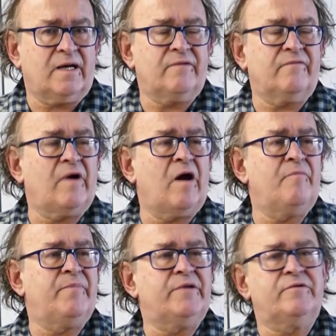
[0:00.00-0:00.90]
kind of
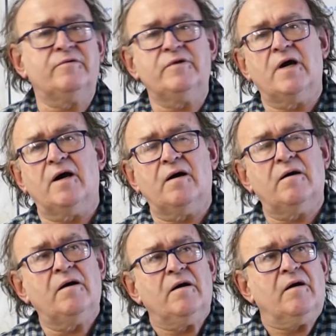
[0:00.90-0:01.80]
a petunia,
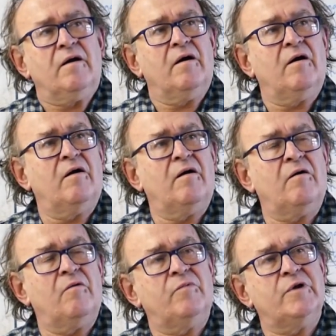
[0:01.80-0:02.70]

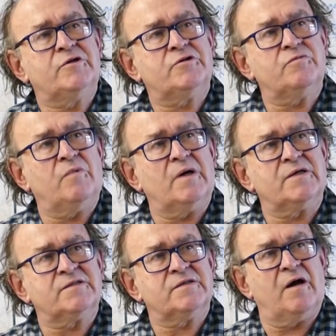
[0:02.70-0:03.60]
which
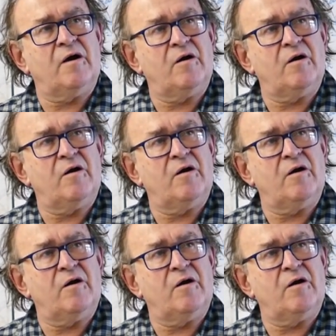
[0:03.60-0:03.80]
was